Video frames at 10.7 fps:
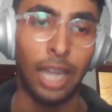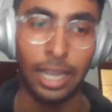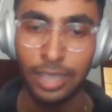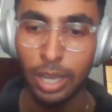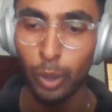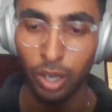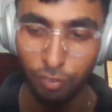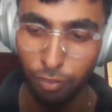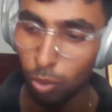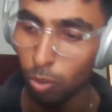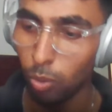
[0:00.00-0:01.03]
Like there were
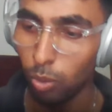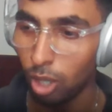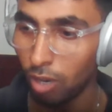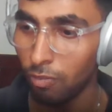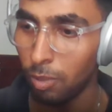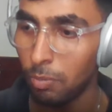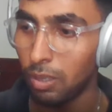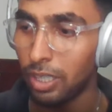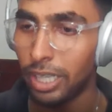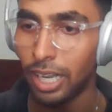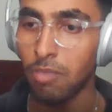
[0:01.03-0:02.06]
lot of people
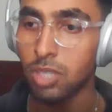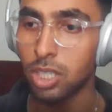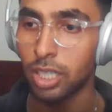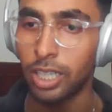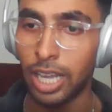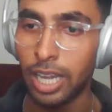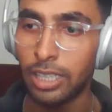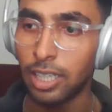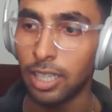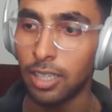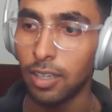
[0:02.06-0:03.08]
there. I'm still
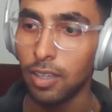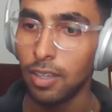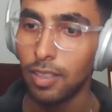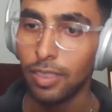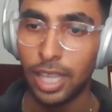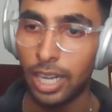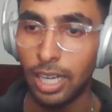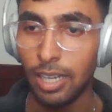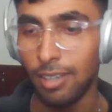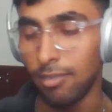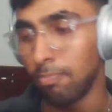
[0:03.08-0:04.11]
connected. They
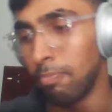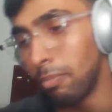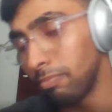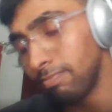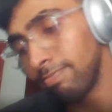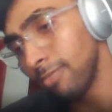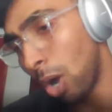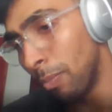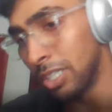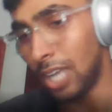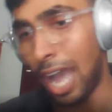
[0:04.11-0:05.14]
didn't,
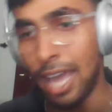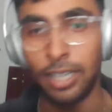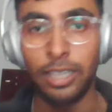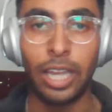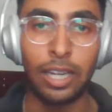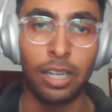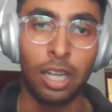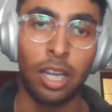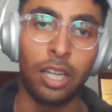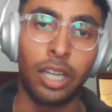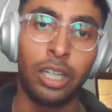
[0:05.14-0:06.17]
obviously, I didn't get
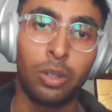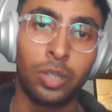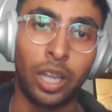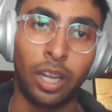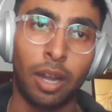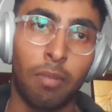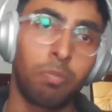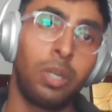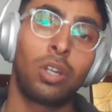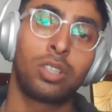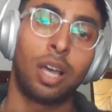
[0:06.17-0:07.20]
into their
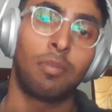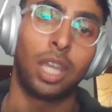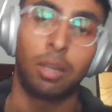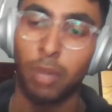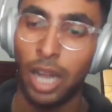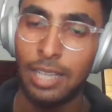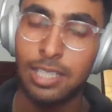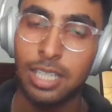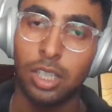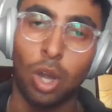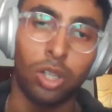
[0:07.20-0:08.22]
company or something, but I
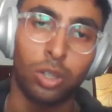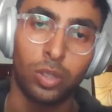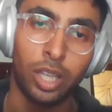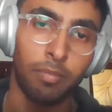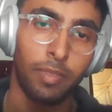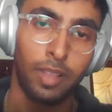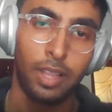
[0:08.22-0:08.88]
still talk to them.